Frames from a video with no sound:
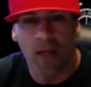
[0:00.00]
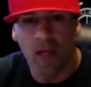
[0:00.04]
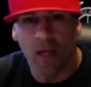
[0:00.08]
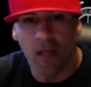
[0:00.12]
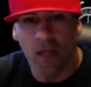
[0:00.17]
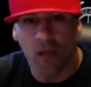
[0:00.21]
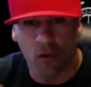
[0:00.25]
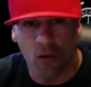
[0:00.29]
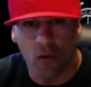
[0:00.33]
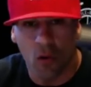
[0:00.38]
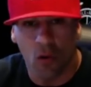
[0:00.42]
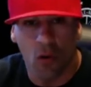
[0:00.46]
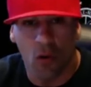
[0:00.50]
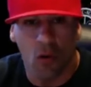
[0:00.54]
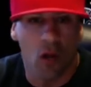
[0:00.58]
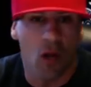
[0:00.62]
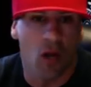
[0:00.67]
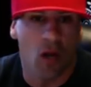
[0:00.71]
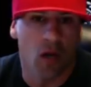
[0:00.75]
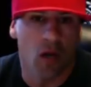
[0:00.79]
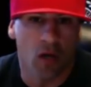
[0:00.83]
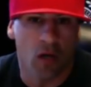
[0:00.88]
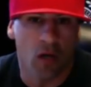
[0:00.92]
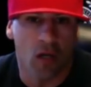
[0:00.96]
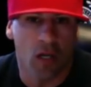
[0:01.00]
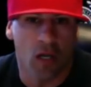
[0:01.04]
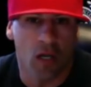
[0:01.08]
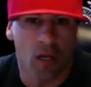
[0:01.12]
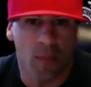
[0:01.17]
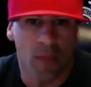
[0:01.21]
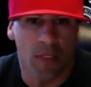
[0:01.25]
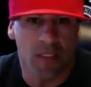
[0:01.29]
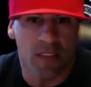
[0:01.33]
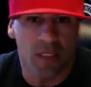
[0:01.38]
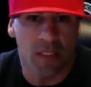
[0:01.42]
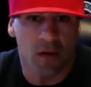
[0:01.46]
You're no longer going to
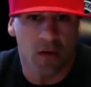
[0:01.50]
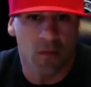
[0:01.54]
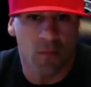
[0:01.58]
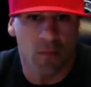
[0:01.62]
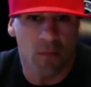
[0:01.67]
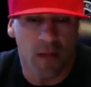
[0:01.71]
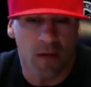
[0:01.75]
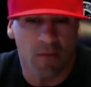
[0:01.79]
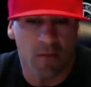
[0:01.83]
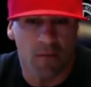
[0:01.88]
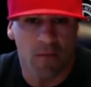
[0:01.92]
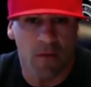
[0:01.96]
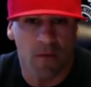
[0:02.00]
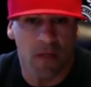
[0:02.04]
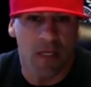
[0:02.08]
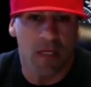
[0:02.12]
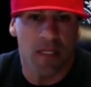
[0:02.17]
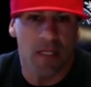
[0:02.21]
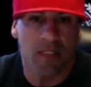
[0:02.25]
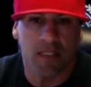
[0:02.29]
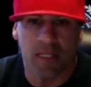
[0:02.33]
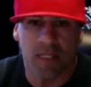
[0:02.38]
be self made fitness.